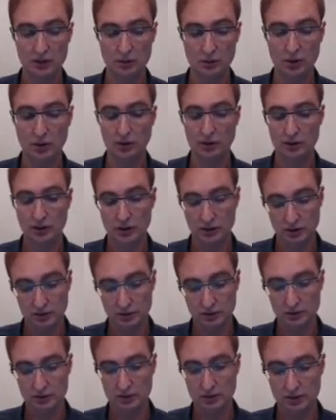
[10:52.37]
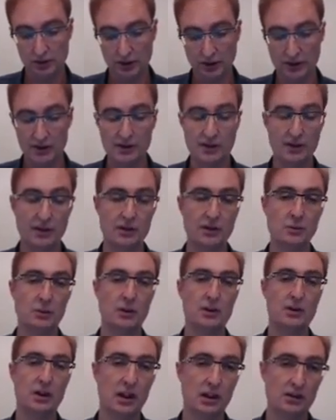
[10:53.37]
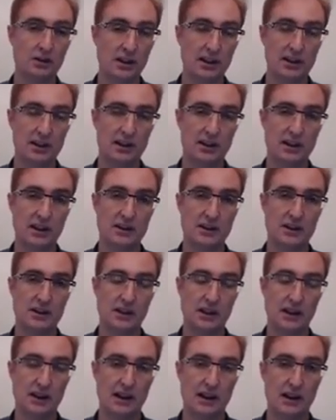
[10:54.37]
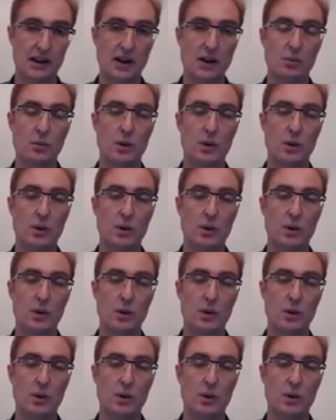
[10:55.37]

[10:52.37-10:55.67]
Well, sorry, it's not that we're tolerating a larger delay,